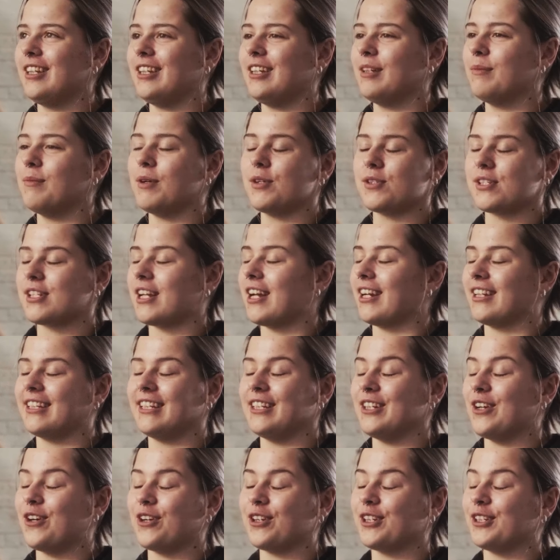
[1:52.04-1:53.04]
you're most likely
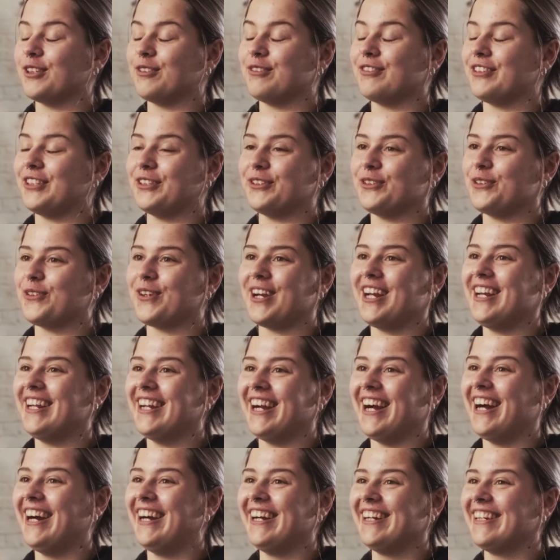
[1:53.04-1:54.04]
not going to feel great,
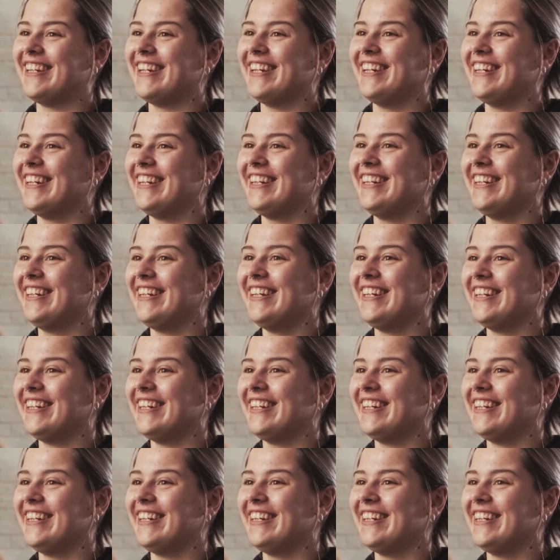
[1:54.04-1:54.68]
are you?